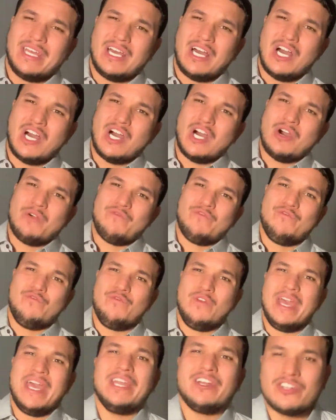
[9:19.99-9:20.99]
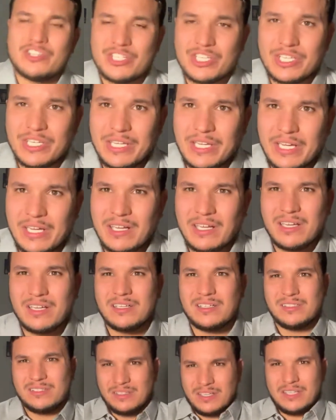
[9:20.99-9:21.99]
um, energy,
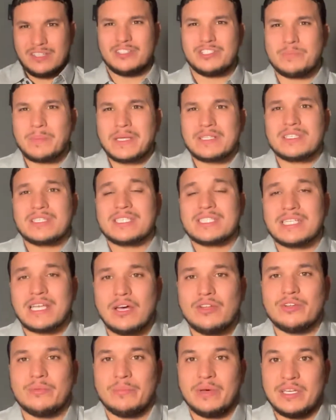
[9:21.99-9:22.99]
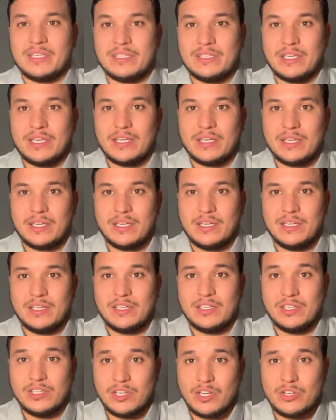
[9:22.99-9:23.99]
I'd expect to sell them anything.
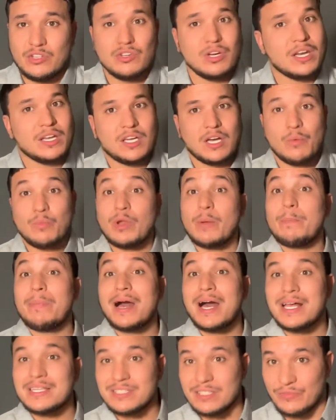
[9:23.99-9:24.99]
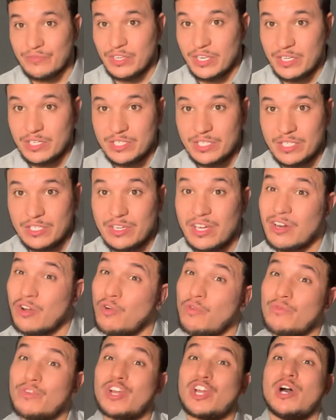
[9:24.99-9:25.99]
You know, you got to come with a positive energy. You got to
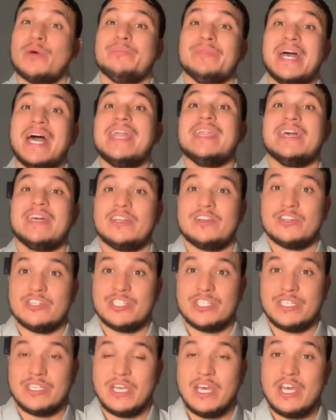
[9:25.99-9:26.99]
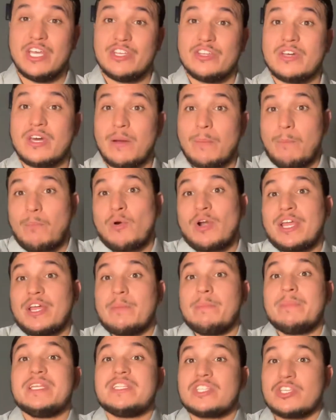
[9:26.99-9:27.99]
overcome that energy. You got to bring
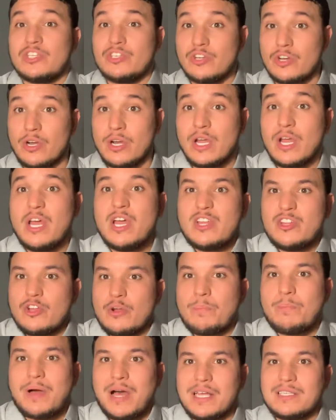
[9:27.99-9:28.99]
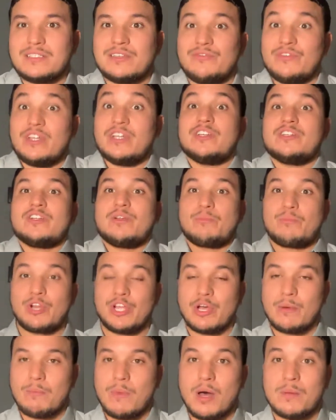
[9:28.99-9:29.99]
them into your your positive energy and bring
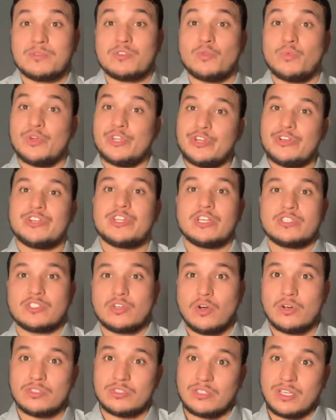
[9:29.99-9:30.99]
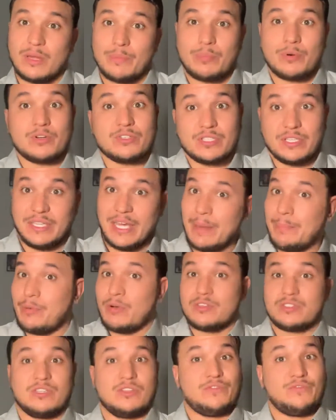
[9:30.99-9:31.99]
them up. So when you're done talking to that person, that
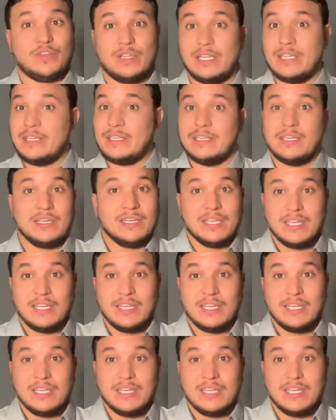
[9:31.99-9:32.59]
person's feeling,